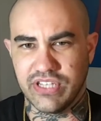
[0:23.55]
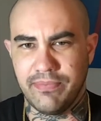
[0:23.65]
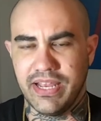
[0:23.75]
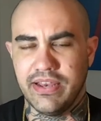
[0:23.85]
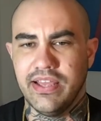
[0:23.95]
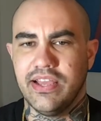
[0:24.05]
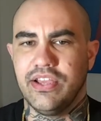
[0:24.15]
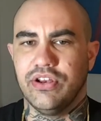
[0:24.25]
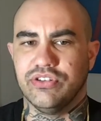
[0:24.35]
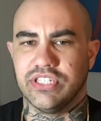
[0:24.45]
I mean,
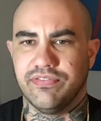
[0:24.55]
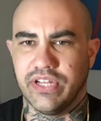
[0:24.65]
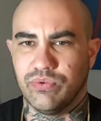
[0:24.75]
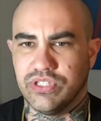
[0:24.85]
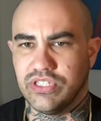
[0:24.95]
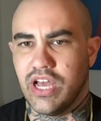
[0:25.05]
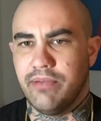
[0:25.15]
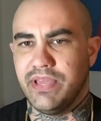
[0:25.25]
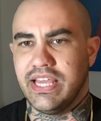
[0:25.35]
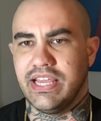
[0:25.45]
you know, stuff like
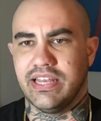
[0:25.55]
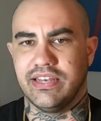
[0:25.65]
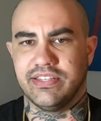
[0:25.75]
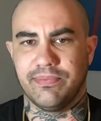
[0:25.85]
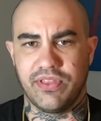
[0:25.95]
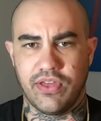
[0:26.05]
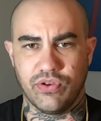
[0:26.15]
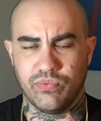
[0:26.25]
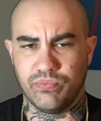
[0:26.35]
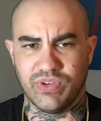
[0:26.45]
Wasabi and some of the
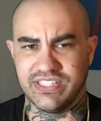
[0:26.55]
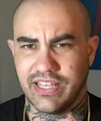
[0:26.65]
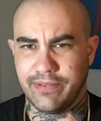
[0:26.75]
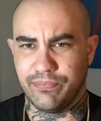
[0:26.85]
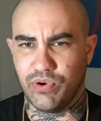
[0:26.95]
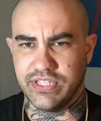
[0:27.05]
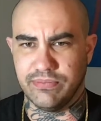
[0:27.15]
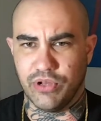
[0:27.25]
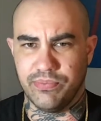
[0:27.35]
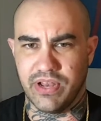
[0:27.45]
other ones like Poison
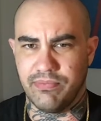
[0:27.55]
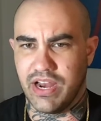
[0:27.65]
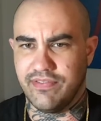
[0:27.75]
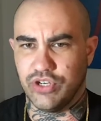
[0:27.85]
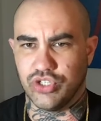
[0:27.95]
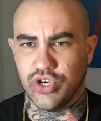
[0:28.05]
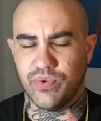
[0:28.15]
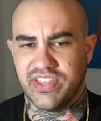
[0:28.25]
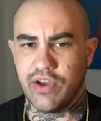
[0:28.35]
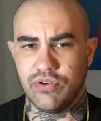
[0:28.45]
Bulb that I'm not even sure
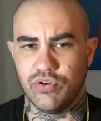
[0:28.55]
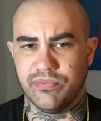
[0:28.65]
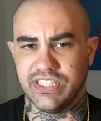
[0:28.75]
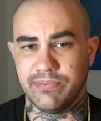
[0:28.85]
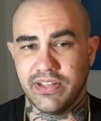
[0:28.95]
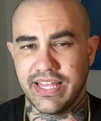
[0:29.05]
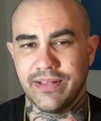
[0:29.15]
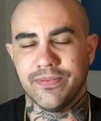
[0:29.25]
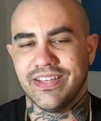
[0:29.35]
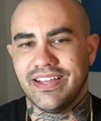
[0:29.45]
what that would normally smell like.